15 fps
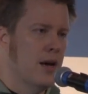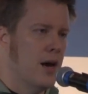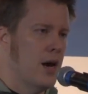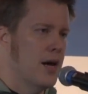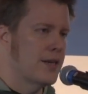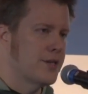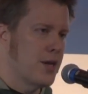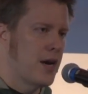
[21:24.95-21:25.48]

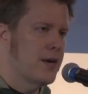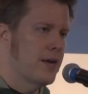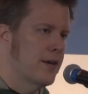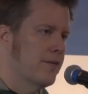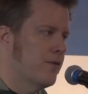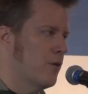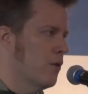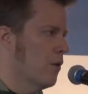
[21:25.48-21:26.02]

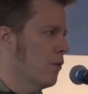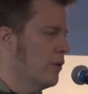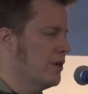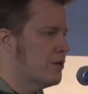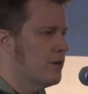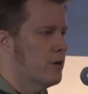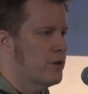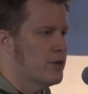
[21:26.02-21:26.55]
exciting for
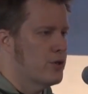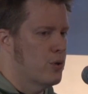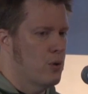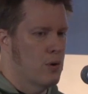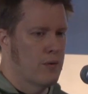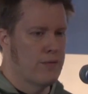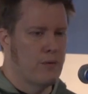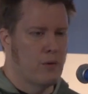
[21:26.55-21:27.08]
research
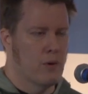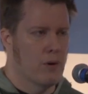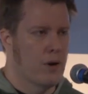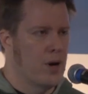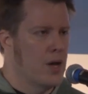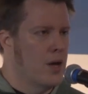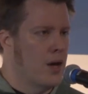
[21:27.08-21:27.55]
or for